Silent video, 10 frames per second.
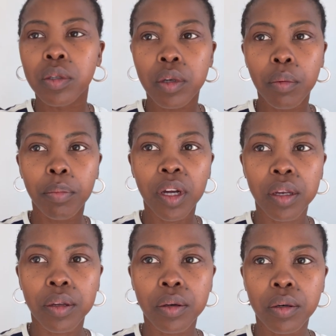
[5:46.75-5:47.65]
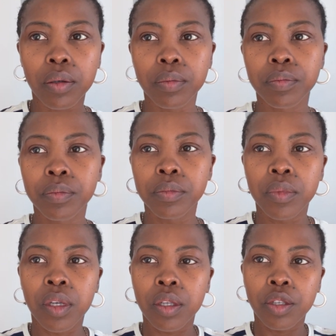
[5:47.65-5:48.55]
Not bad at all.
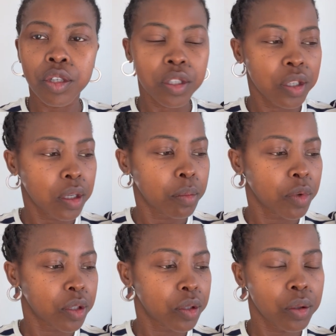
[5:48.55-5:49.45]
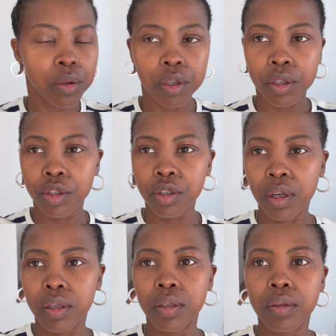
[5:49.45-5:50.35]
Just had my tooth
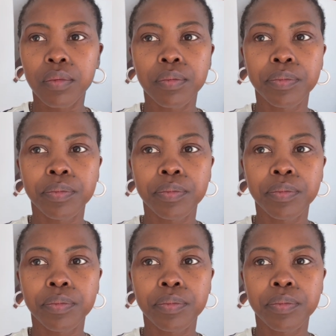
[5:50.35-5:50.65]
extracted.